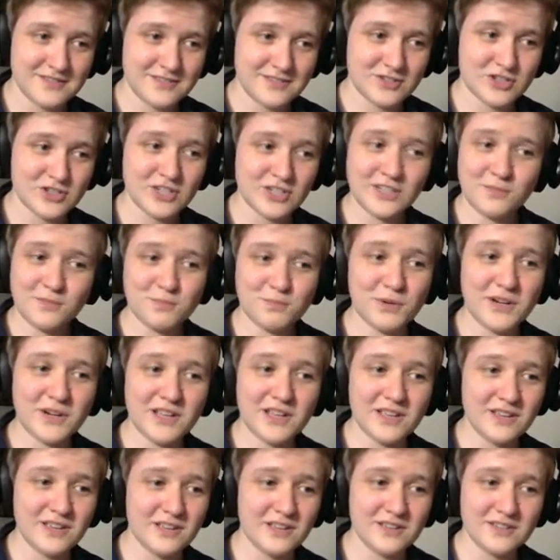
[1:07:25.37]
She's
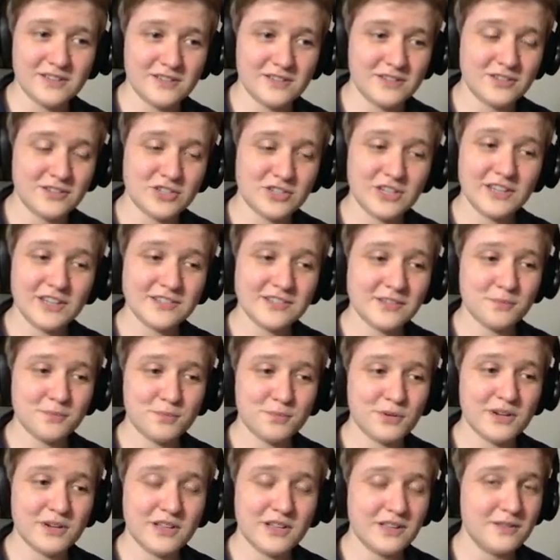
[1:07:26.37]
pretty, she has a
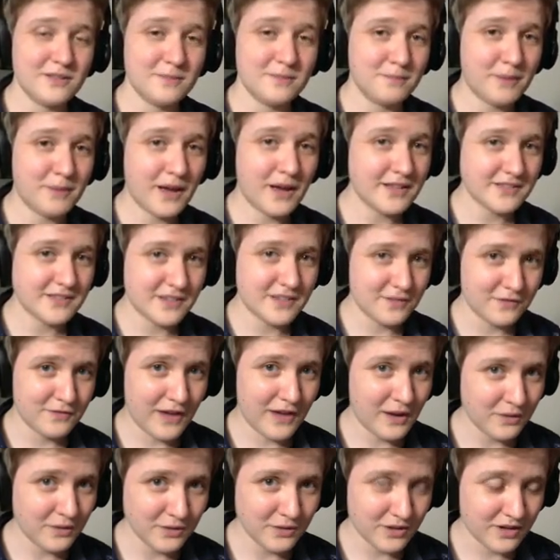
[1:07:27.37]
pretty positive
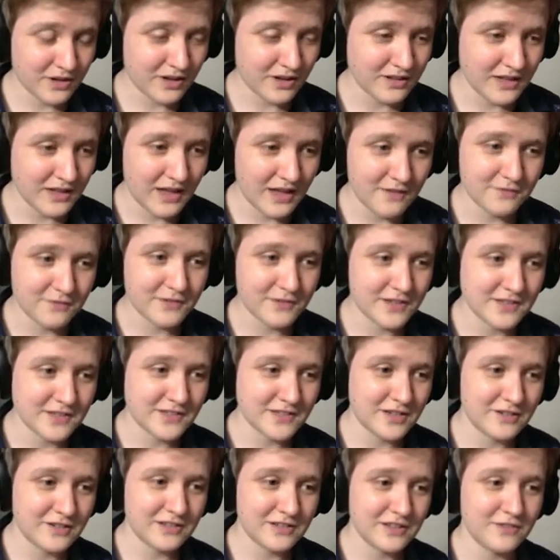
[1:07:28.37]
outlook on life
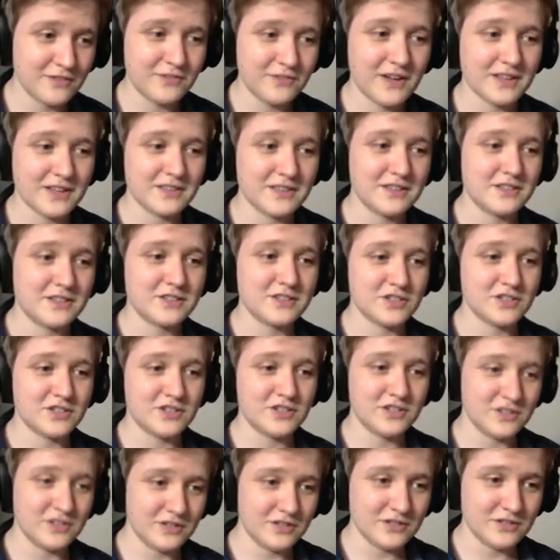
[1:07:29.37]
considering the fact that
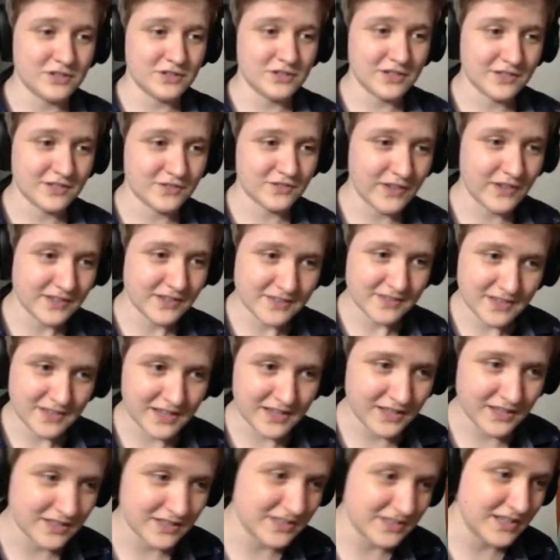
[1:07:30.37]
she just faced the
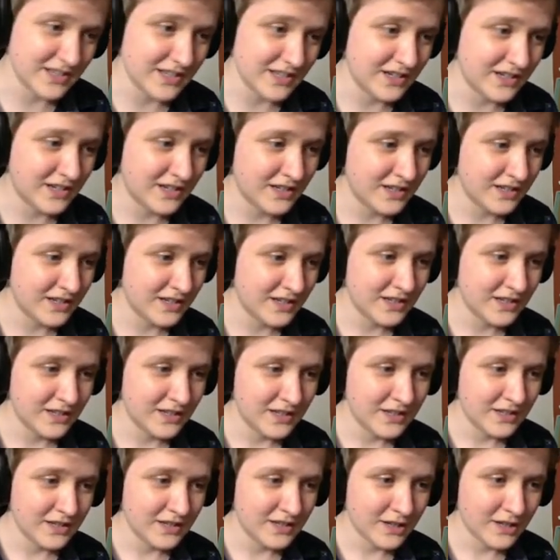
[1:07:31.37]
guillotine.
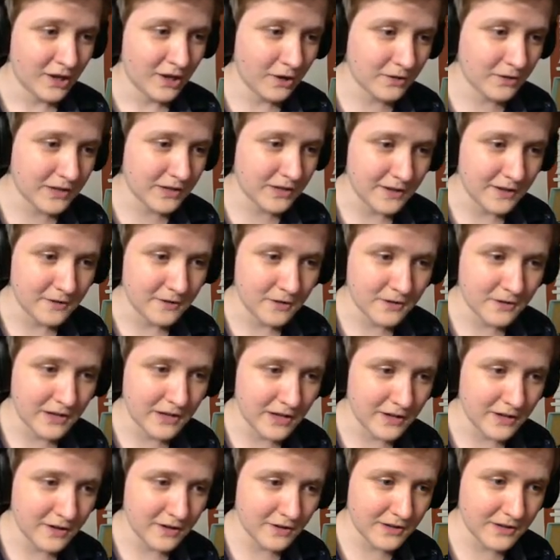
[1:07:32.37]
Hurry! okay,
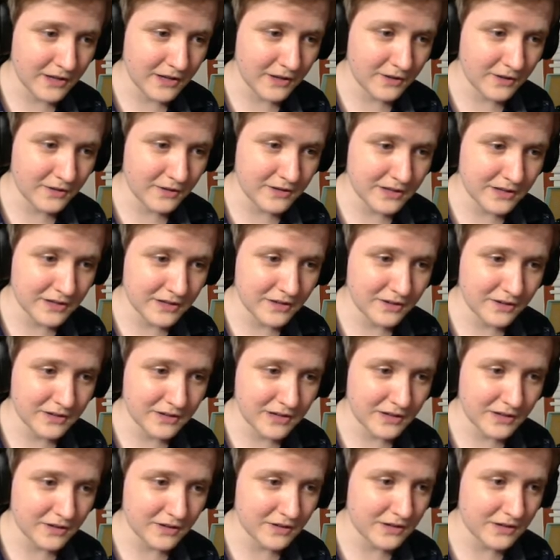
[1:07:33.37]
okay, okay, okay, okay,
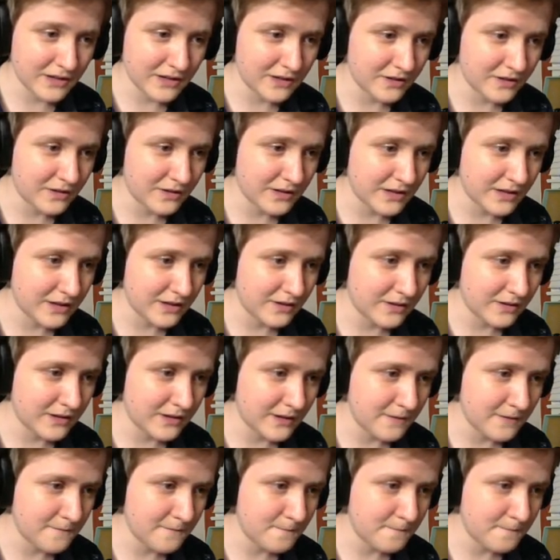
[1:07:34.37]
okay, okay, okay, okay.